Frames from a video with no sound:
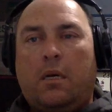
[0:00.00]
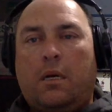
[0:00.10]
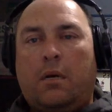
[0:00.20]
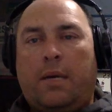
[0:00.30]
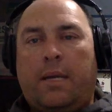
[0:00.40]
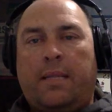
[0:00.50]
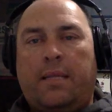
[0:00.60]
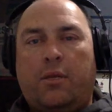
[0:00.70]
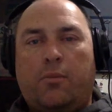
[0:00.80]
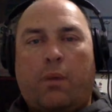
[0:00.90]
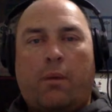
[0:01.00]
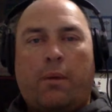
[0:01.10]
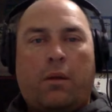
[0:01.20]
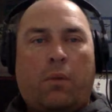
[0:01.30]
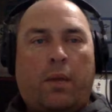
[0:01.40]
And I think you're probably
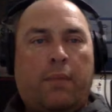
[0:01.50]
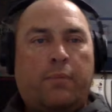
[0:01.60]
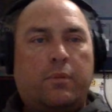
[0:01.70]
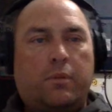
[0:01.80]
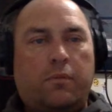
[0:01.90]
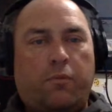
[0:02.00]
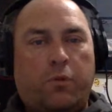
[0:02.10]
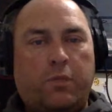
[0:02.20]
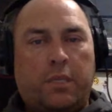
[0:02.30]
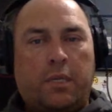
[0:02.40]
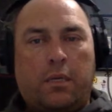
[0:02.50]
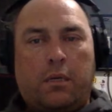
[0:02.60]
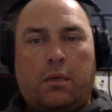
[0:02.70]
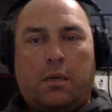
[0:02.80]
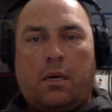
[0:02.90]
going to wind up forcing
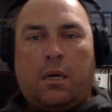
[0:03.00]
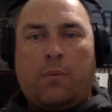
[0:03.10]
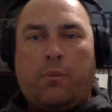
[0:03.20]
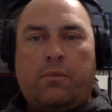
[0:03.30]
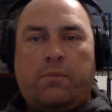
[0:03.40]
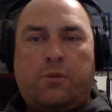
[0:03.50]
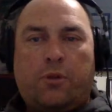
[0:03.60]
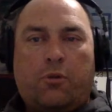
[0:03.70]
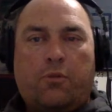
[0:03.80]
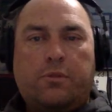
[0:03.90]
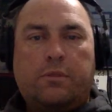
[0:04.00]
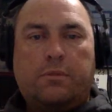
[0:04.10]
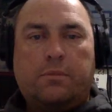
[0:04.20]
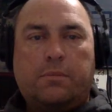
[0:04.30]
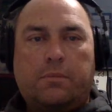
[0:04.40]
a couple of turnovers.
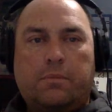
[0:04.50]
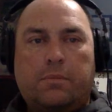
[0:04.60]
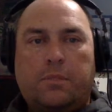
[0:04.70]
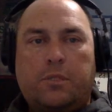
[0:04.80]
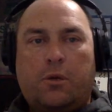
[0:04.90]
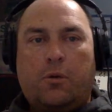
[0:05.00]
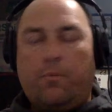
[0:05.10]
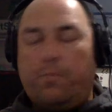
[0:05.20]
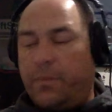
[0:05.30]
So